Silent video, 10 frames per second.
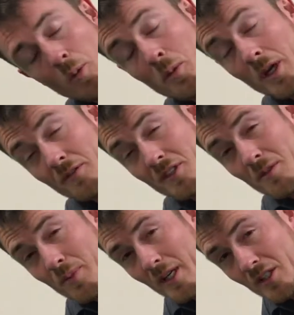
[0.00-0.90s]
But I've
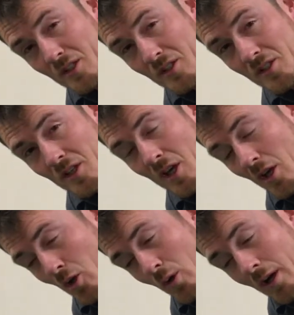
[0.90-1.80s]
seen patients
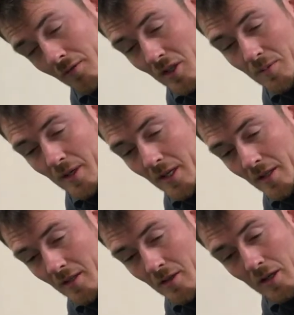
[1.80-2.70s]
who have knee
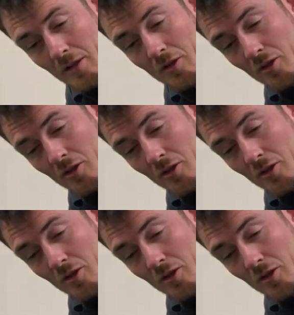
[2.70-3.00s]
pain and other